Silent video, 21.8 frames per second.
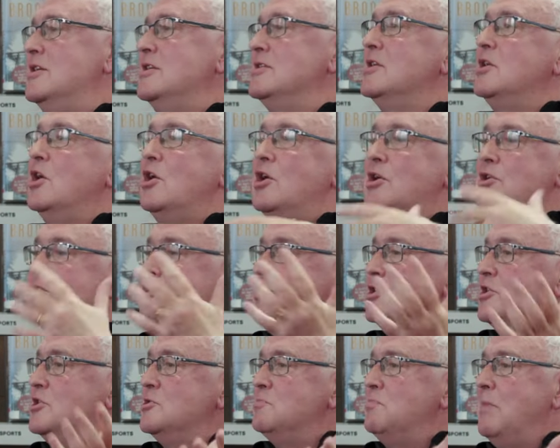He's an
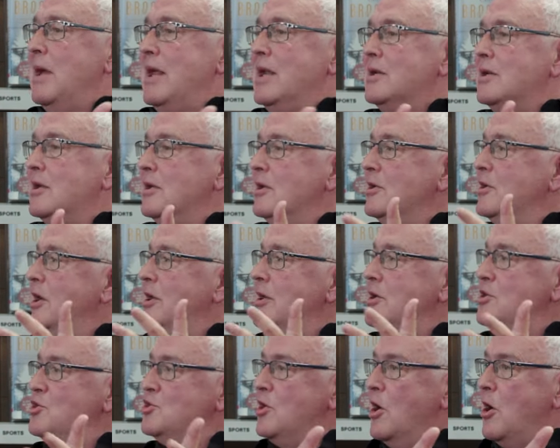unjudgmental, kind
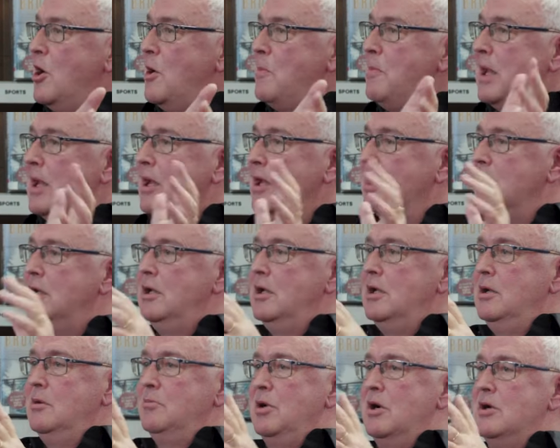of charming
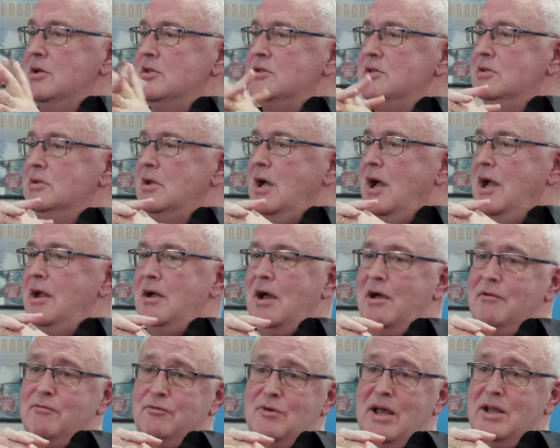person. I,
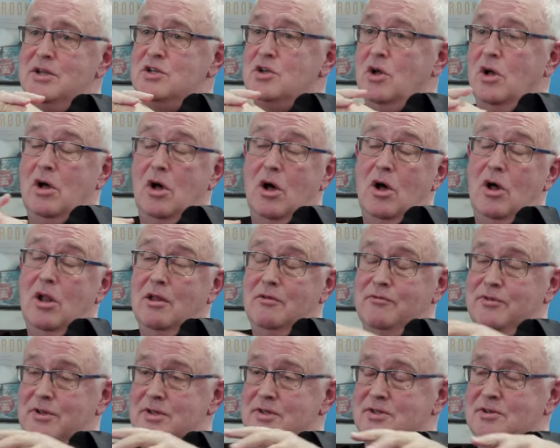I've read all
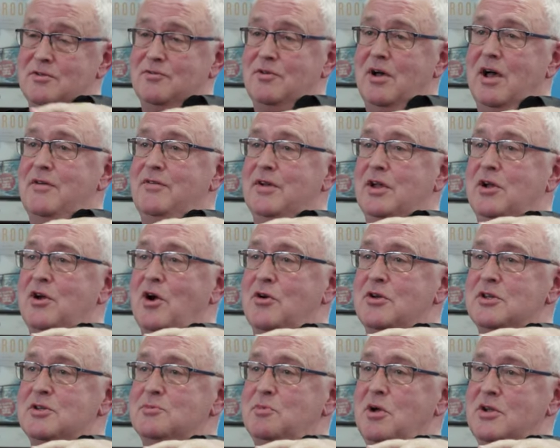of his surviving
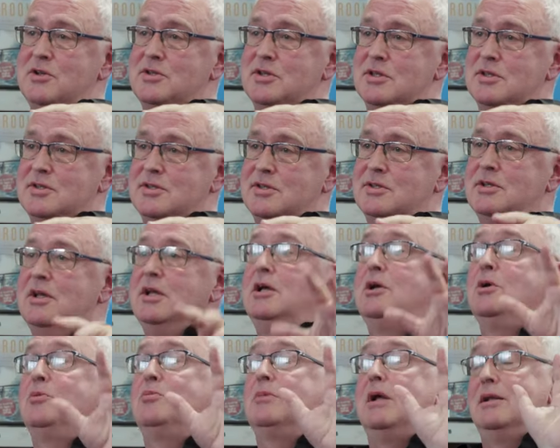correspondence.
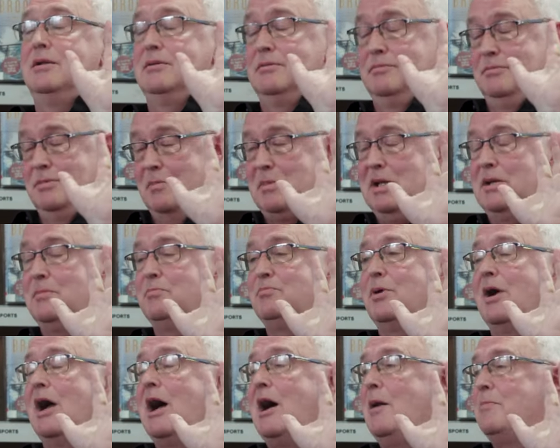Well, I mean,
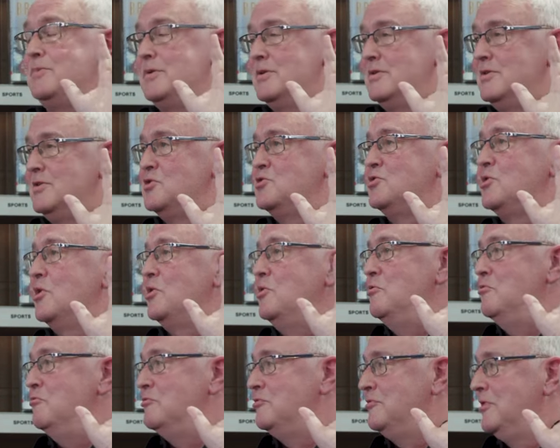perhaps the
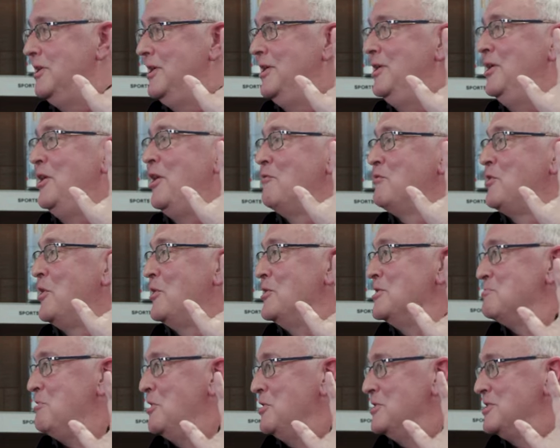trove of
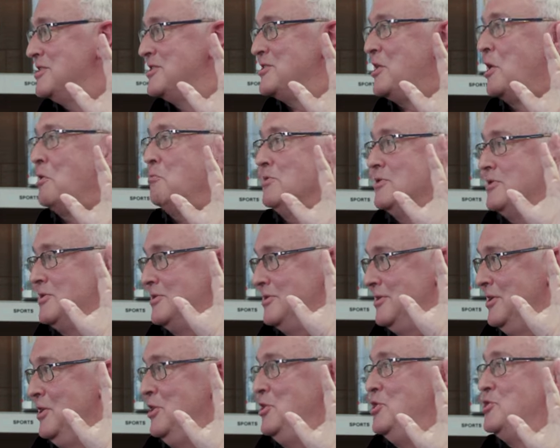correspondence I
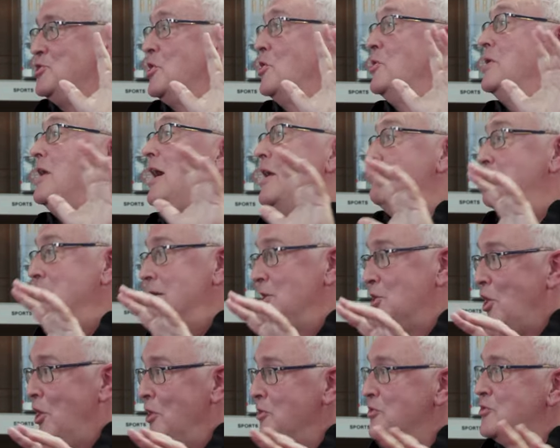was shown had been
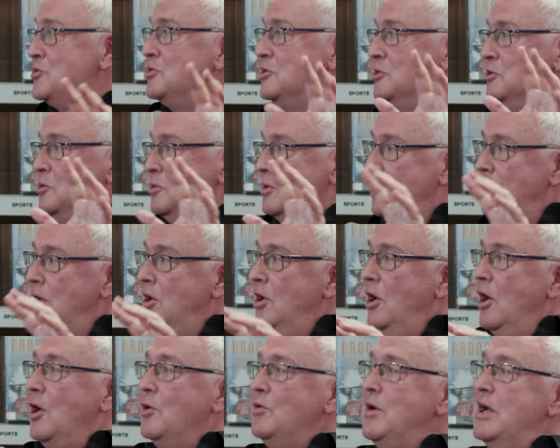gone through
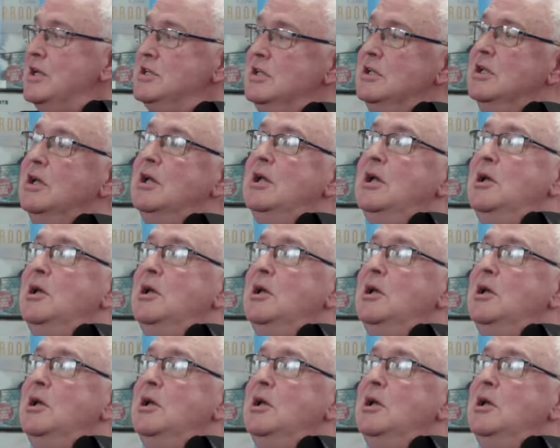already.